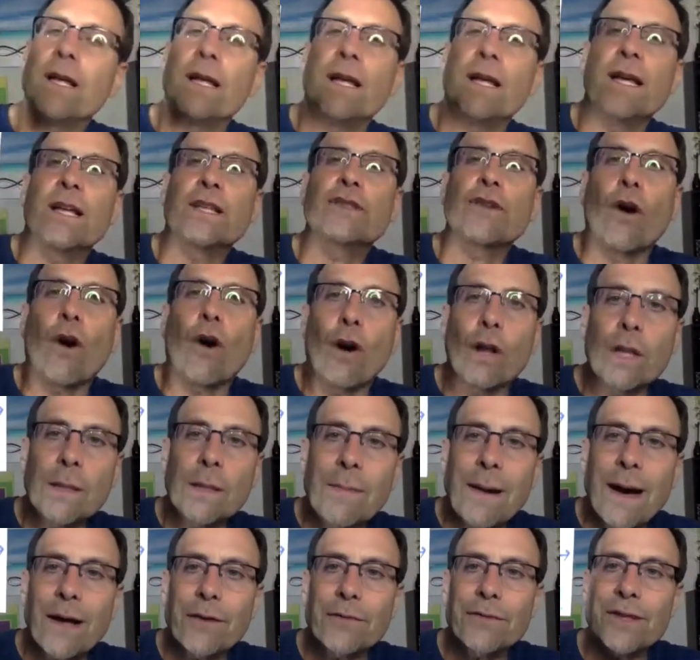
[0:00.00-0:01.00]
It's all
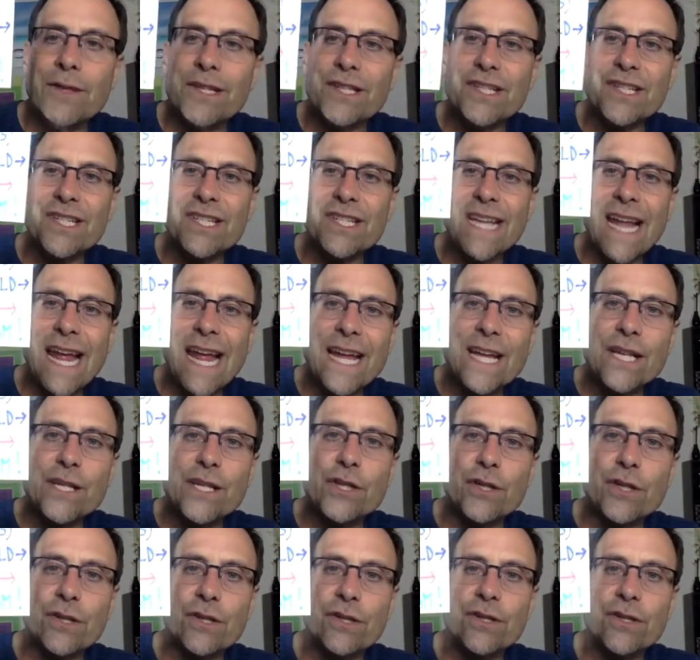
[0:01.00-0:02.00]
about the
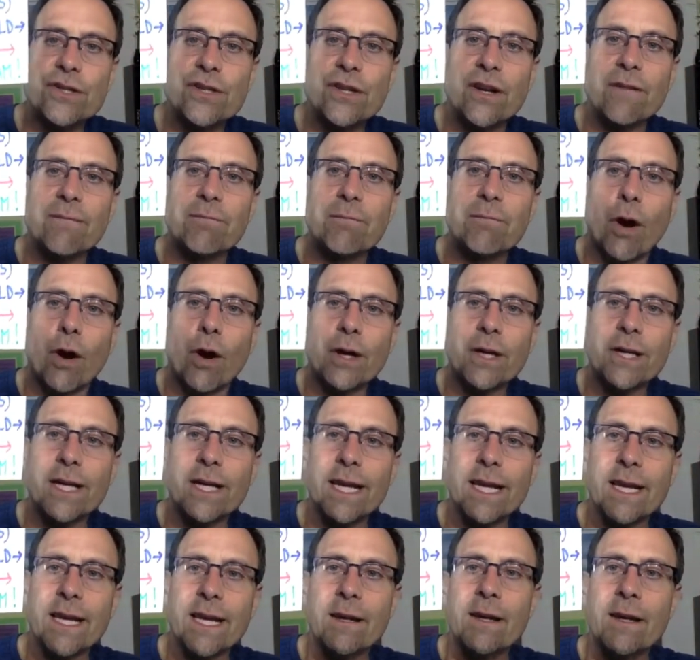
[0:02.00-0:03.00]
stages of
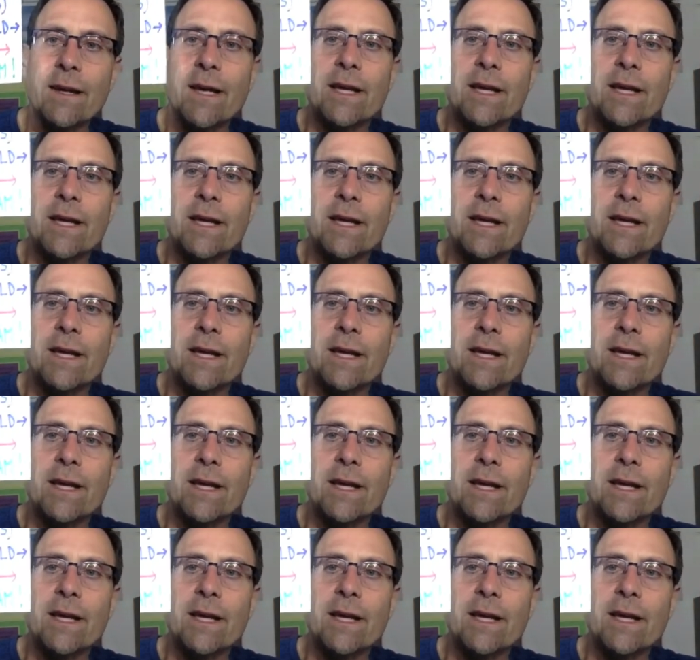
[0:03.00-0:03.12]
marketing.